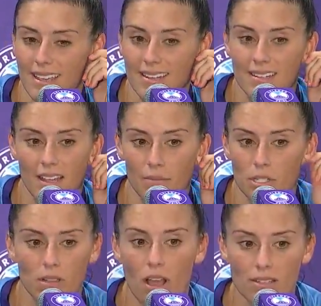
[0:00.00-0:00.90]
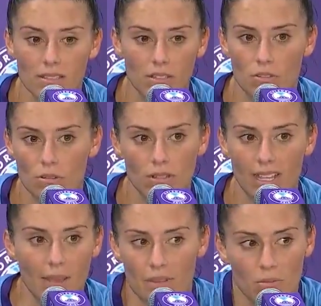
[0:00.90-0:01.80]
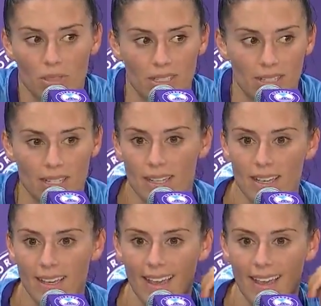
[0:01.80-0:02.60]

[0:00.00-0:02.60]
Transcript: And she lost control of the game completely.